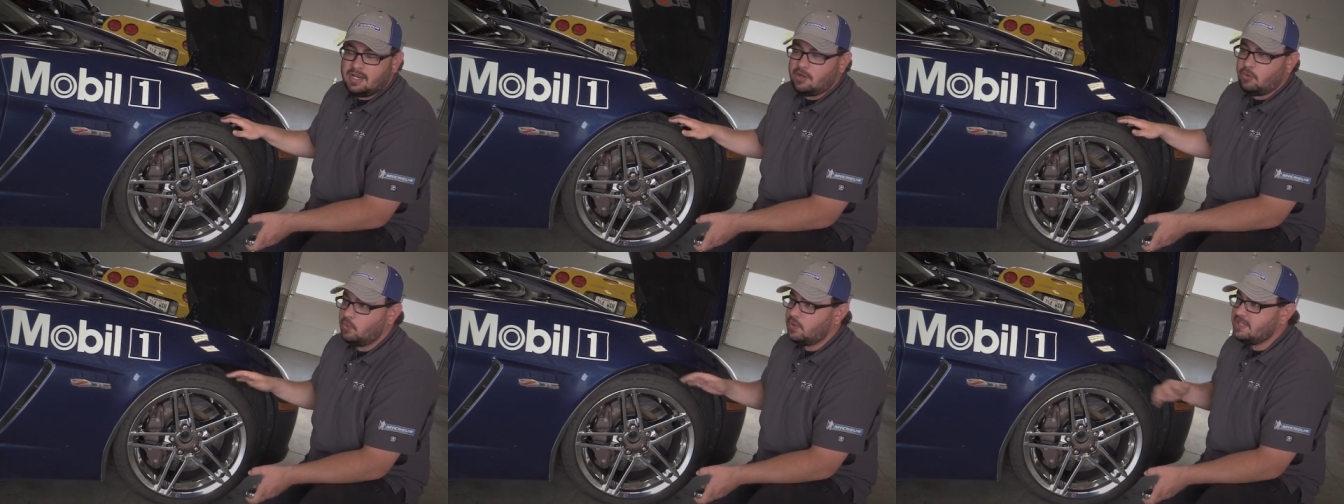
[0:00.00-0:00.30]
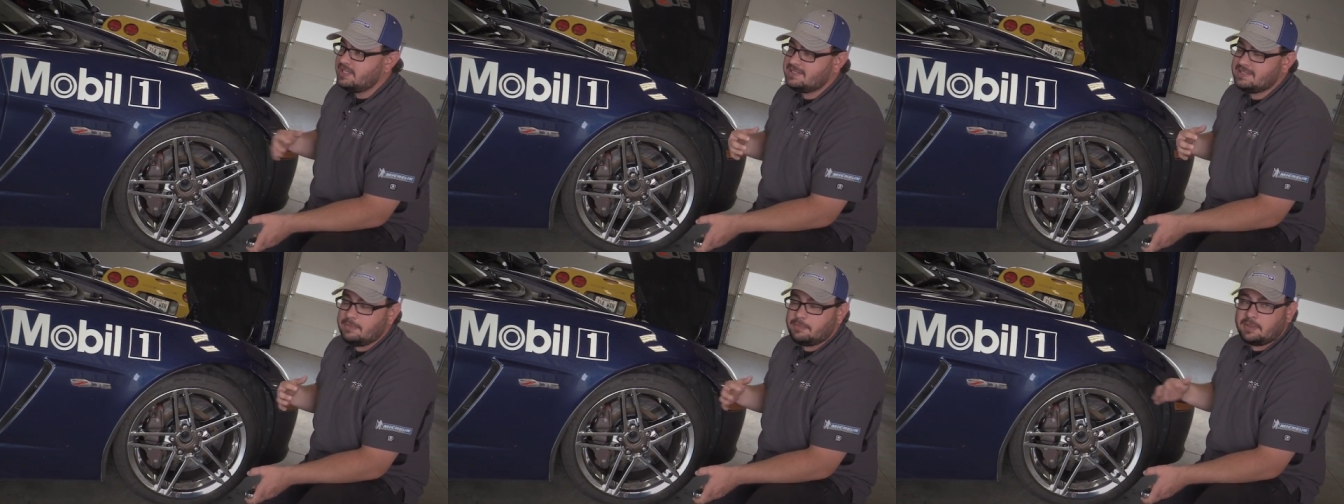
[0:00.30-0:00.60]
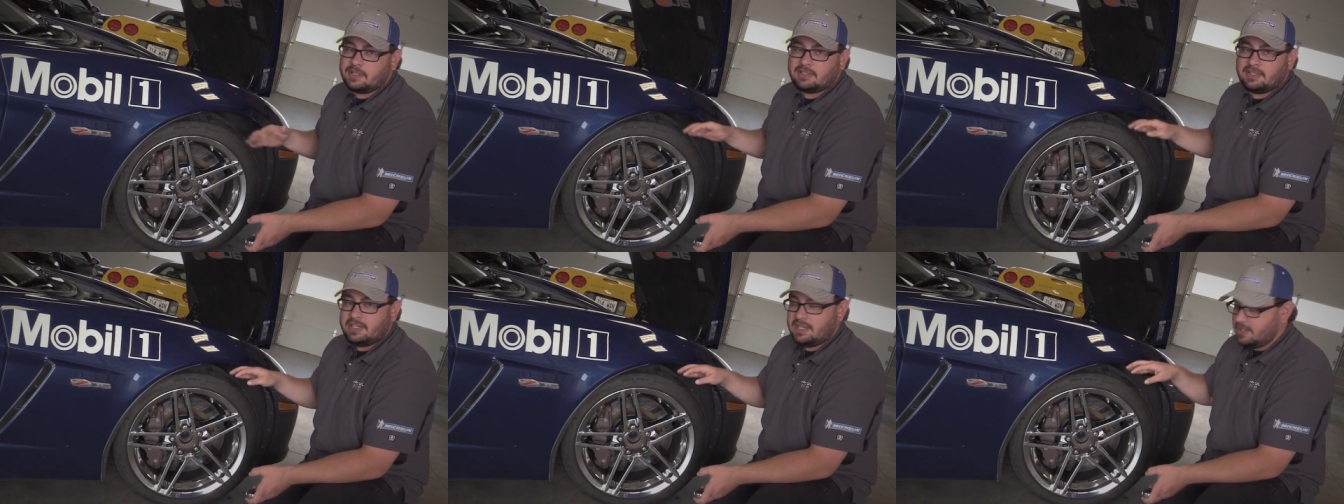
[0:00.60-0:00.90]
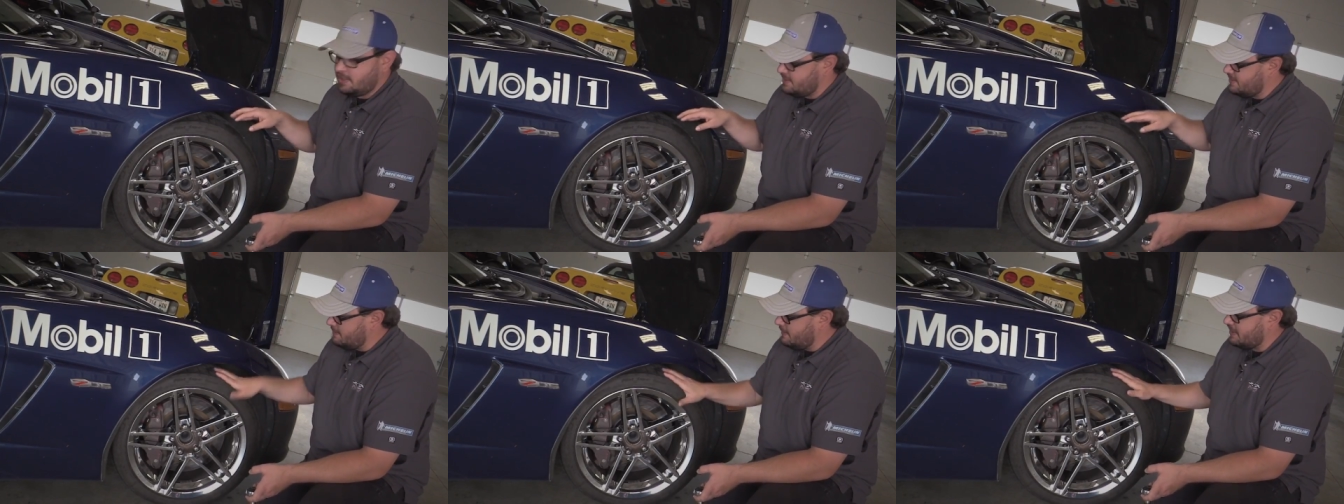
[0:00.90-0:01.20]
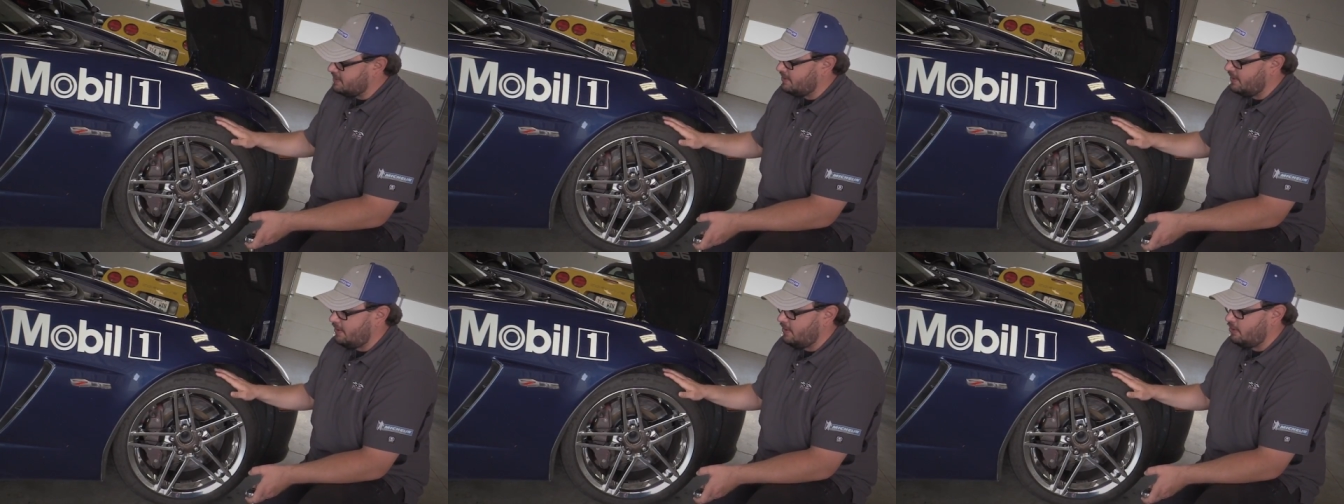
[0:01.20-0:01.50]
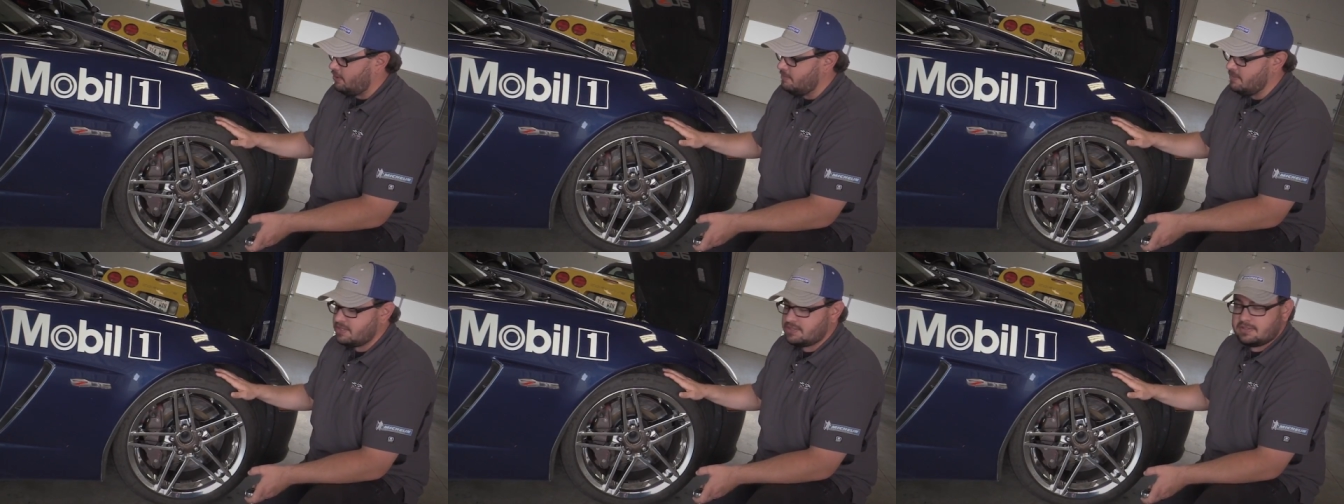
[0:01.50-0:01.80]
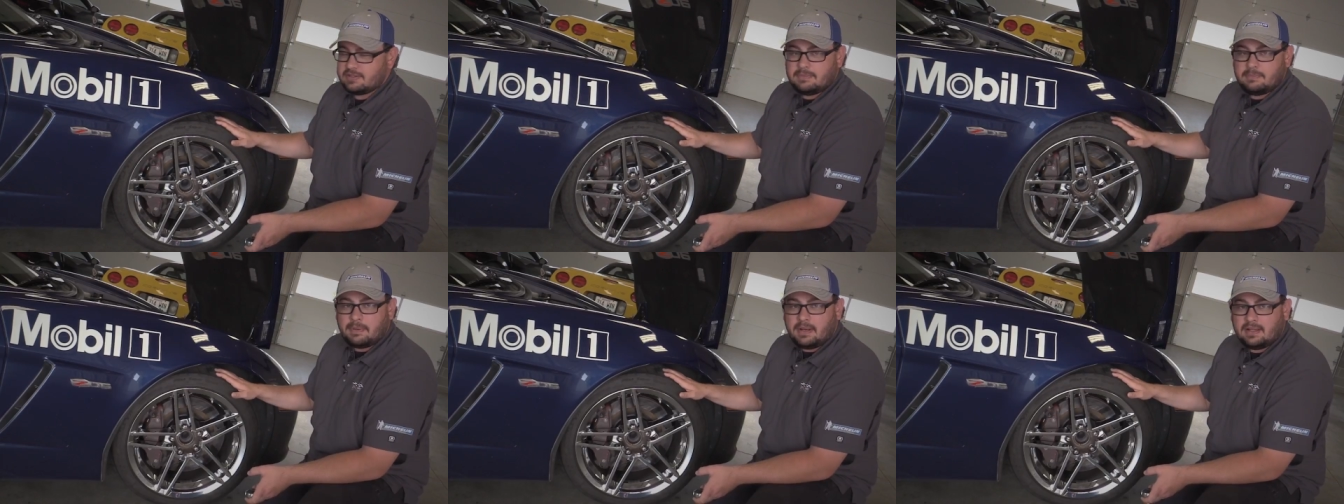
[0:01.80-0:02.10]
We typically, especially in our
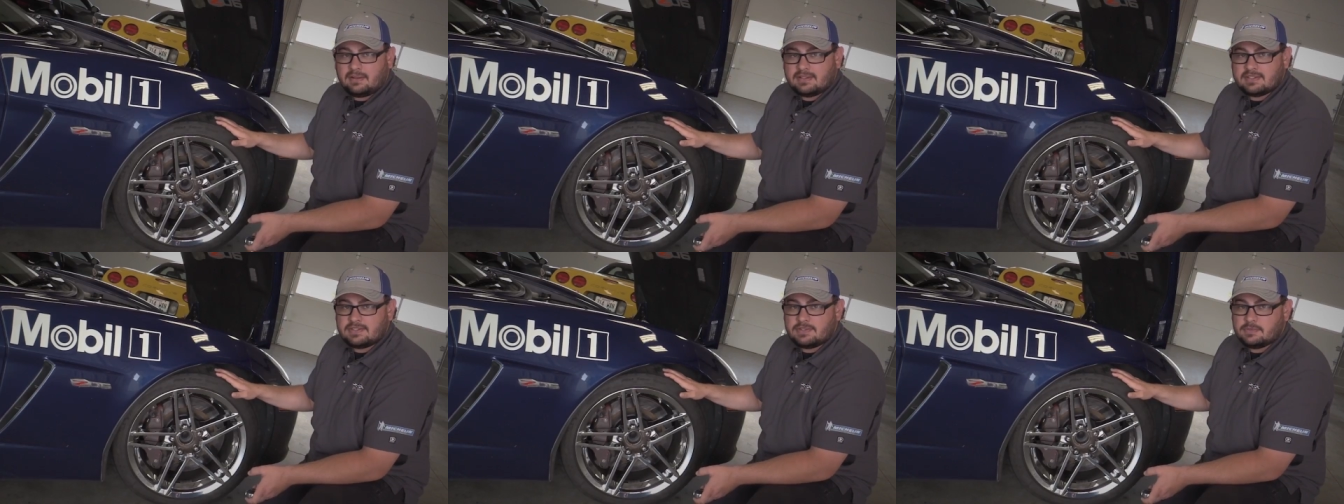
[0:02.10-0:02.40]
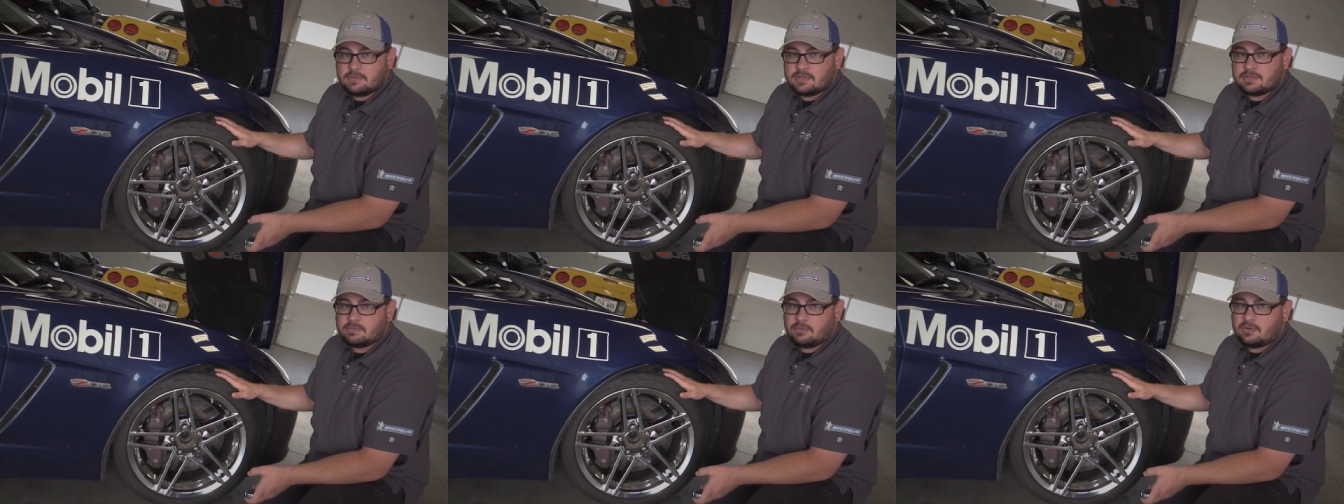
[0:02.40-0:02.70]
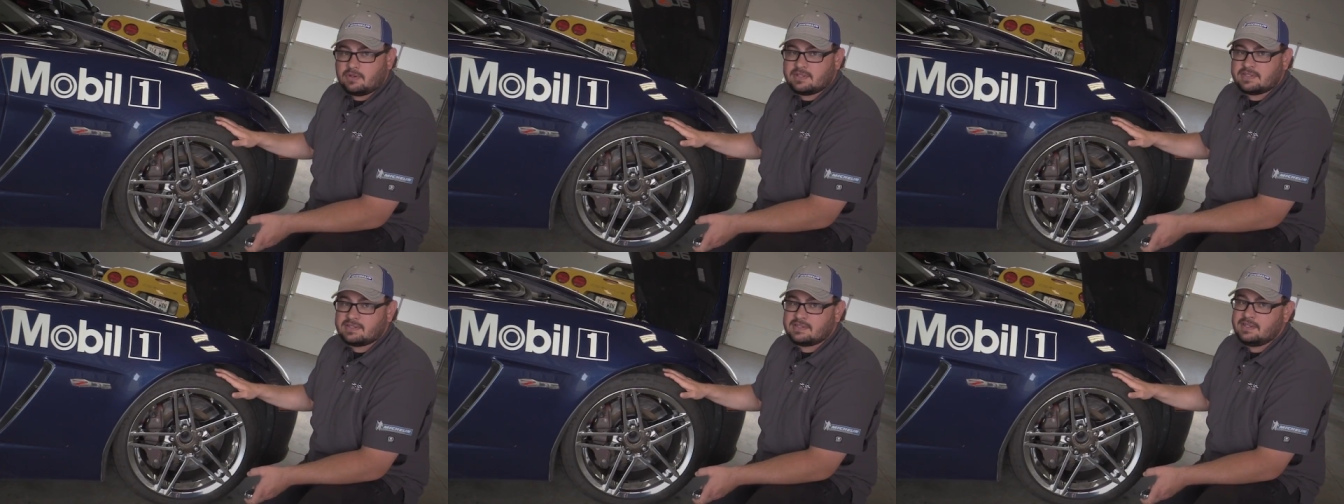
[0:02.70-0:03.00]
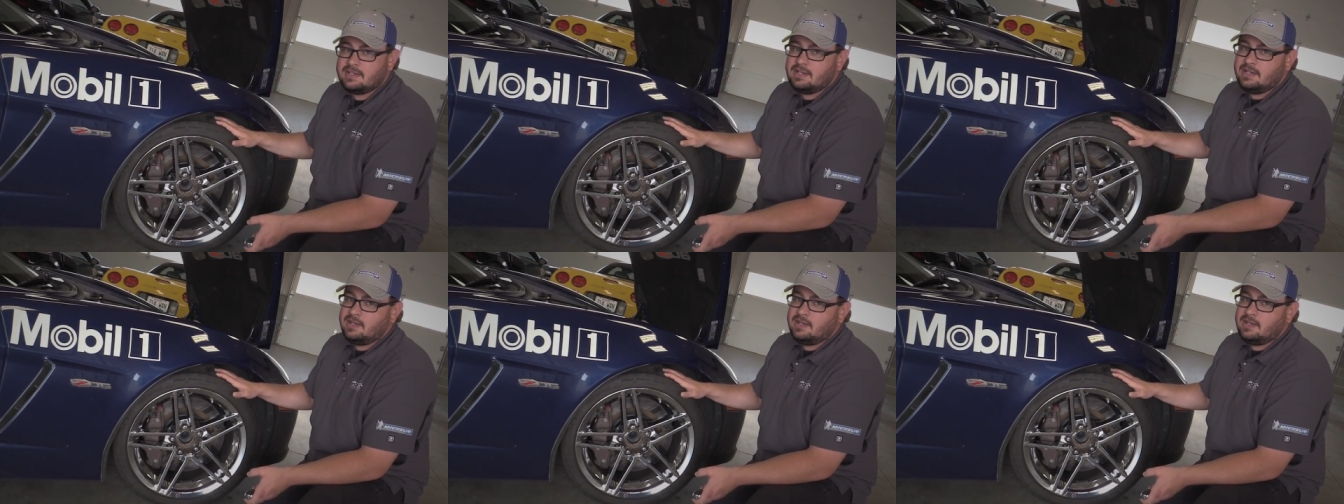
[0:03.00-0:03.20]
Michelin Pilot Super Sports,